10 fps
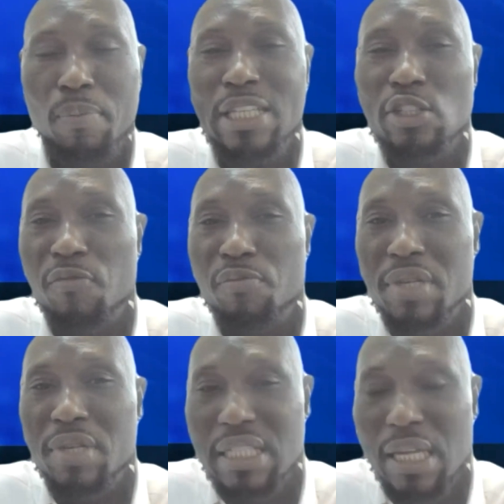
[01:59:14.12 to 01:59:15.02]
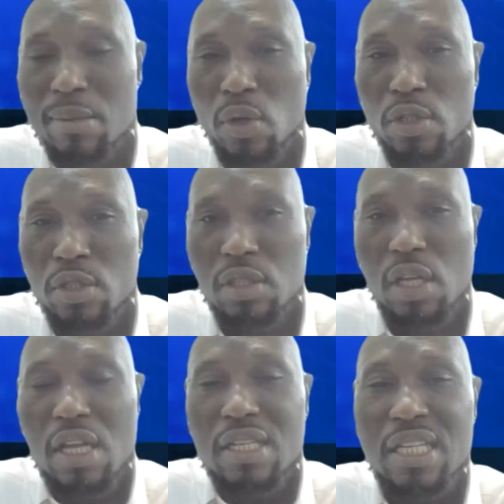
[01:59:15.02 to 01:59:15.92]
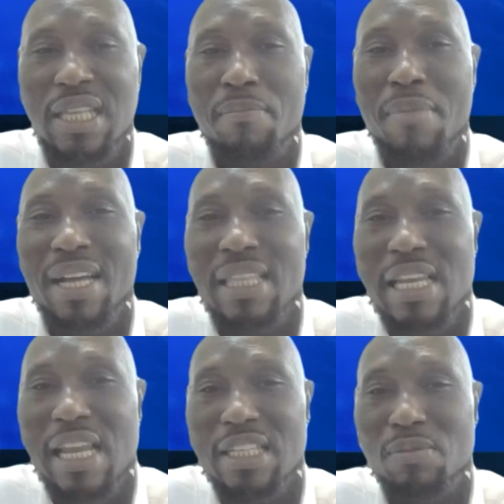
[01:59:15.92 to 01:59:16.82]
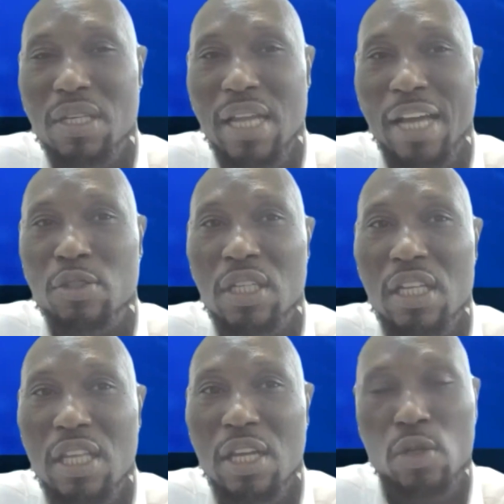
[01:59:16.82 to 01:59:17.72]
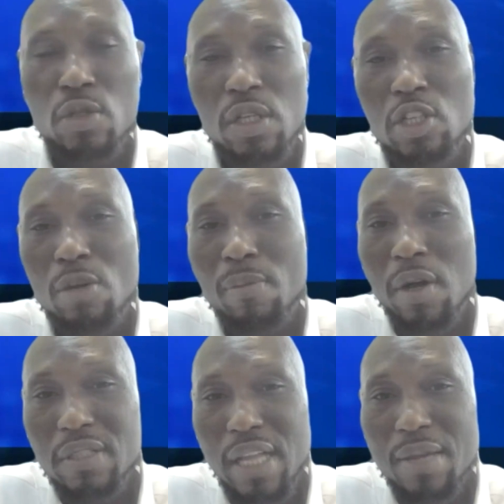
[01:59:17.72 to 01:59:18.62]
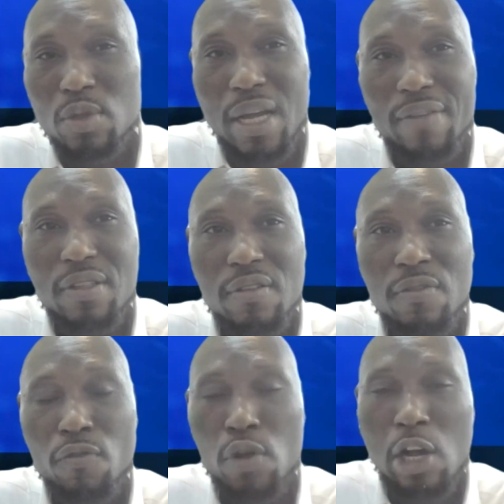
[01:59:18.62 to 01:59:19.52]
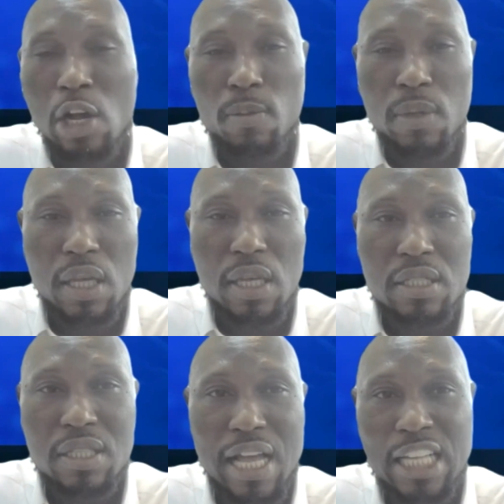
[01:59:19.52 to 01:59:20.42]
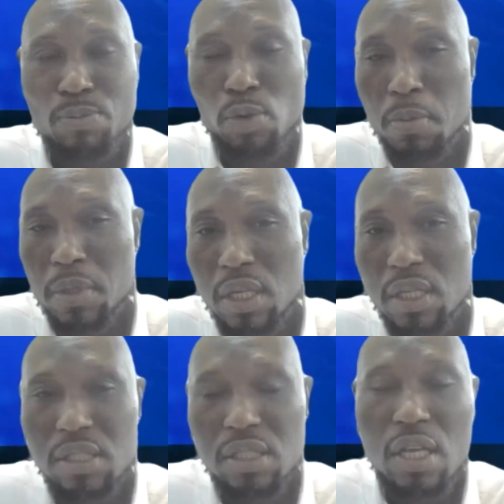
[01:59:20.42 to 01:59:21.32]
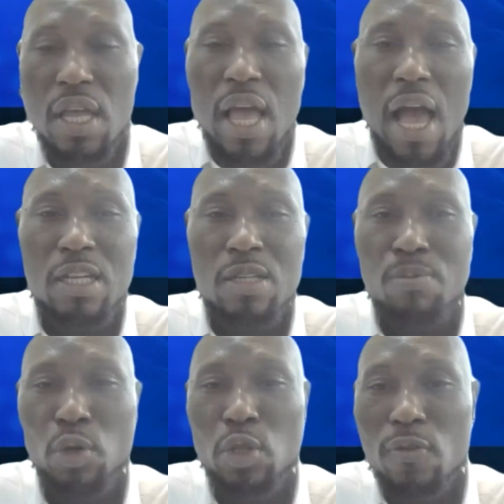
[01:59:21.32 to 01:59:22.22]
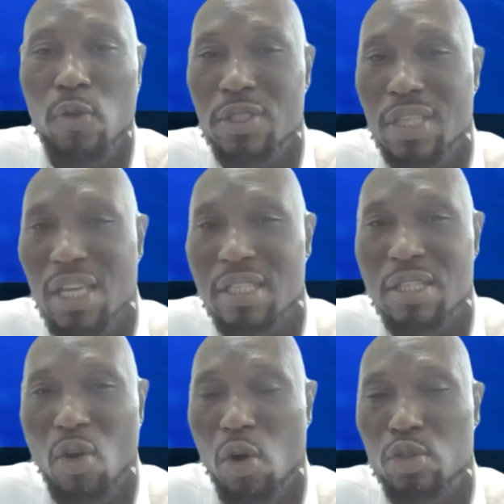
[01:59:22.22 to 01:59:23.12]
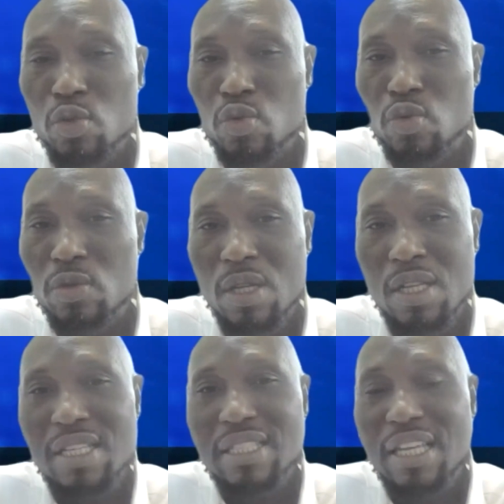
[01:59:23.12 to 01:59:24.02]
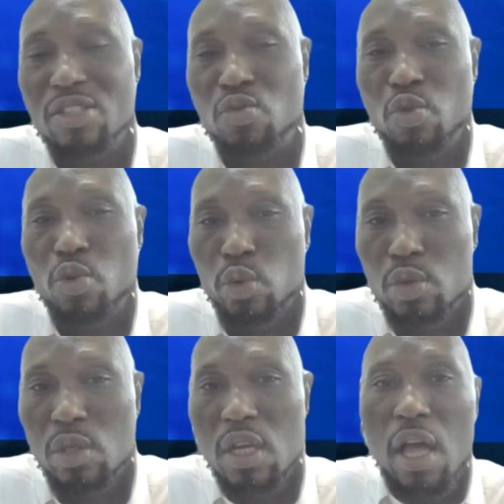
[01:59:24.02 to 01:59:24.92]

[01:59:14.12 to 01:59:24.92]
place of precedent, because it's a matter that has been adjudicated on a number of times. You have the Vodacom case, the Gazprom case, and in both of those cases, the court, in a sense, ruled